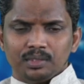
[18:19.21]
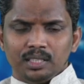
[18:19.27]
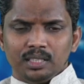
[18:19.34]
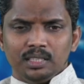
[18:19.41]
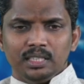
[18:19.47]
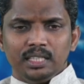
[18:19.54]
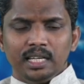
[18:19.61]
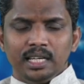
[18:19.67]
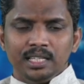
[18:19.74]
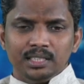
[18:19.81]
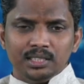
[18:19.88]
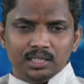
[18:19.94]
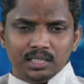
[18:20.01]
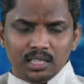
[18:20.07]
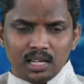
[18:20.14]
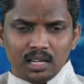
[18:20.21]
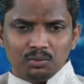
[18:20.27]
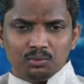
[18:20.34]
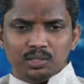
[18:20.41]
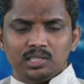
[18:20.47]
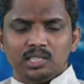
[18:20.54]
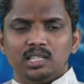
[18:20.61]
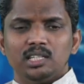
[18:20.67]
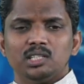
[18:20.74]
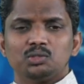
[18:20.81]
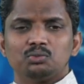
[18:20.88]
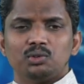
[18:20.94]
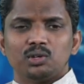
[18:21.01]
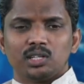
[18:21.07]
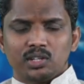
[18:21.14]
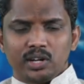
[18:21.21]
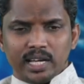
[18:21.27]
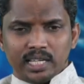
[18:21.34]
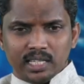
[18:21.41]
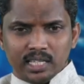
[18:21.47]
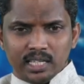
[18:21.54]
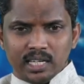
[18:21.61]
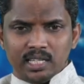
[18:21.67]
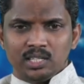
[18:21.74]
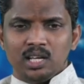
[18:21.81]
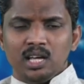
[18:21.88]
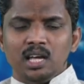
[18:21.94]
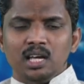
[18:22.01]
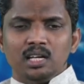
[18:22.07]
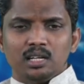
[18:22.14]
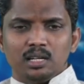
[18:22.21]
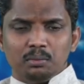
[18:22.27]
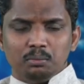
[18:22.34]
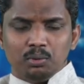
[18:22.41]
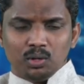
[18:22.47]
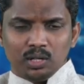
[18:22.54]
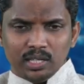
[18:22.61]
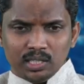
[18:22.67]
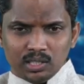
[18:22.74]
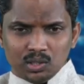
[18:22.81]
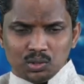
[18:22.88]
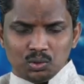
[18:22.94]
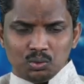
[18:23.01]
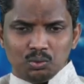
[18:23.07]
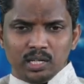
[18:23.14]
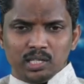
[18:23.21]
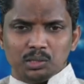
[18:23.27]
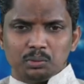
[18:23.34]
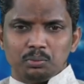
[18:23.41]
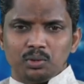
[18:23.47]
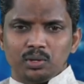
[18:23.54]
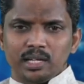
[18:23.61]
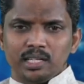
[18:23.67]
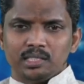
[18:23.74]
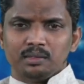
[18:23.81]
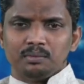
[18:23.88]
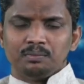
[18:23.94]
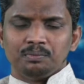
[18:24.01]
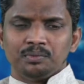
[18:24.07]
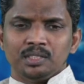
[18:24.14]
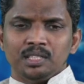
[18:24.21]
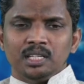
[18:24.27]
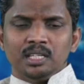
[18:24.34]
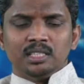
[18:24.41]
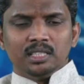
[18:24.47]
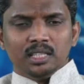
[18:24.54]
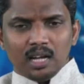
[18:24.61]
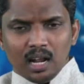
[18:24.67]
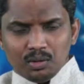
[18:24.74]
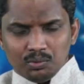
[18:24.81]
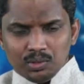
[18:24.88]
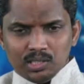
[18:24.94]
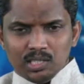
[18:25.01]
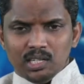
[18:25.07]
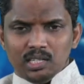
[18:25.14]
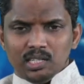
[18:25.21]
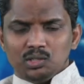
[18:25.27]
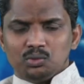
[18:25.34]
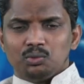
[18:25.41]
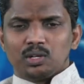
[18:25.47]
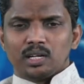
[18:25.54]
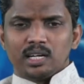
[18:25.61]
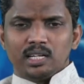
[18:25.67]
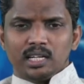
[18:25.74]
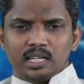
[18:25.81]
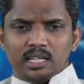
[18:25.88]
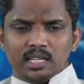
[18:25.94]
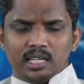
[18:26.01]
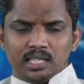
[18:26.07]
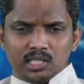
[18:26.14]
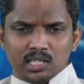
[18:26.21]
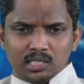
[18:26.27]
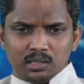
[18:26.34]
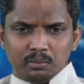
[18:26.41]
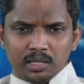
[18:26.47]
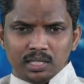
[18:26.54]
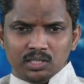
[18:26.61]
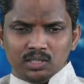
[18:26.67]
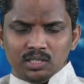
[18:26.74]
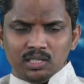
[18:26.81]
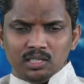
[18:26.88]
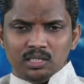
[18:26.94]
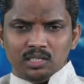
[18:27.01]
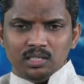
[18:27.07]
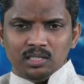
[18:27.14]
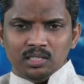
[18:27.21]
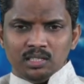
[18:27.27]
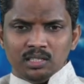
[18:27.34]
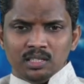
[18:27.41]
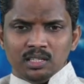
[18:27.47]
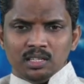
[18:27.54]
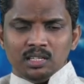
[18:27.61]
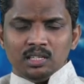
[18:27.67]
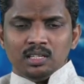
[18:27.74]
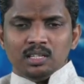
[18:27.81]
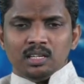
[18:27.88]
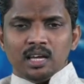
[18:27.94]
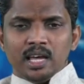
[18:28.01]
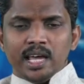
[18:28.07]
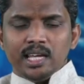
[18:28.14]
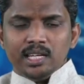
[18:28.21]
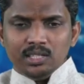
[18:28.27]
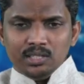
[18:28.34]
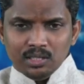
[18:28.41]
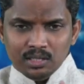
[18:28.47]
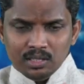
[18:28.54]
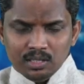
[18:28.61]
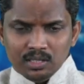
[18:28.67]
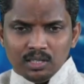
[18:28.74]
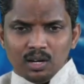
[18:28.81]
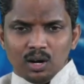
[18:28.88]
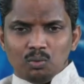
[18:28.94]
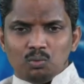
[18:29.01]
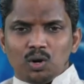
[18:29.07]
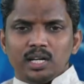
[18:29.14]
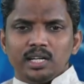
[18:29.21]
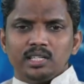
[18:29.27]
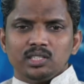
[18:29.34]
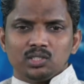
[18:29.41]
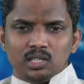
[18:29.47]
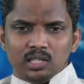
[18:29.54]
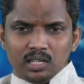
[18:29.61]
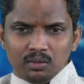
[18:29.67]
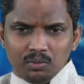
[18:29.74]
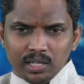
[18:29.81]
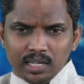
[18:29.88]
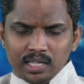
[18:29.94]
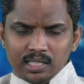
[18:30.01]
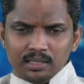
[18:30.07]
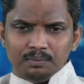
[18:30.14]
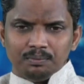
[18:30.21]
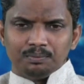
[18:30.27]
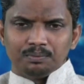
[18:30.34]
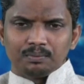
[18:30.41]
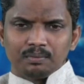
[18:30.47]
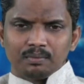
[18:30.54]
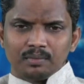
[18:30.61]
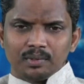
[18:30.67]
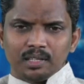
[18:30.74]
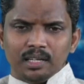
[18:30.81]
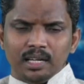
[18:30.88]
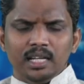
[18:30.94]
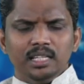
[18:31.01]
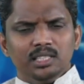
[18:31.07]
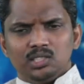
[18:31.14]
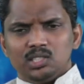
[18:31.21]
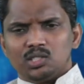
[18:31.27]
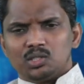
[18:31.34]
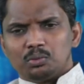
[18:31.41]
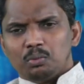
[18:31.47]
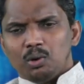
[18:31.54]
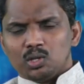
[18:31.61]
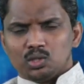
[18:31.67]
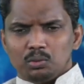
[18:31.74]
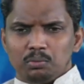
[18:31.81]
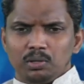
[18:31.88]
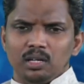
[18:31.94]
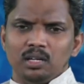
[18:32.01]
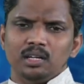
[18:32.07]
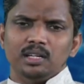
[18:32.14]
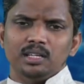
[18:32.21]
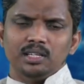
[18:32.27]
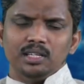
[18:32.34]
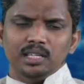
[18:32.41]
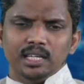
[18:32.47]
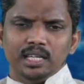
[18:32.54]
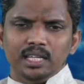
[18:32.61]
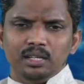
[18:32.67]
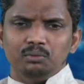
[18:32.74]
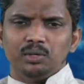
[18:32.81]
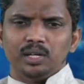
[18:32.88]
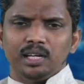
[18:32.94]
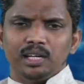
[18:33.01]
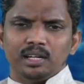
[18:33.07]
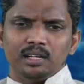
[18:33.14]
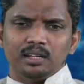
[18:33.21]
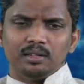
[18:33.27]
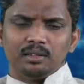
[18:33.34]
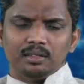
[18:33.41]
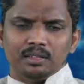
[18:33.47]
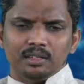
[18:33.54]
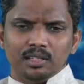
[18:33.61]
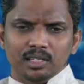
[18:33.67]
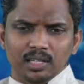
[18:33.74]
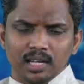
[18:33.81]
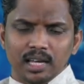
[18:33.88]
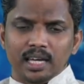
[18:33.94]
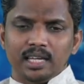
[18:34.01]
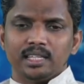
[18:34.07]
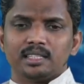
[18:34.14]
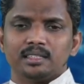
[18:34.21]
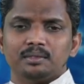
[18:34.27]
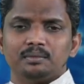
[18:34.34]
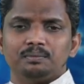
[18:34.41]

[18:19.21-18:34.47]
Then there are facilities for tracking and reporting the students' progress. There are facilities for conducting assessment and awarding certificates, and this is possible anywhere, like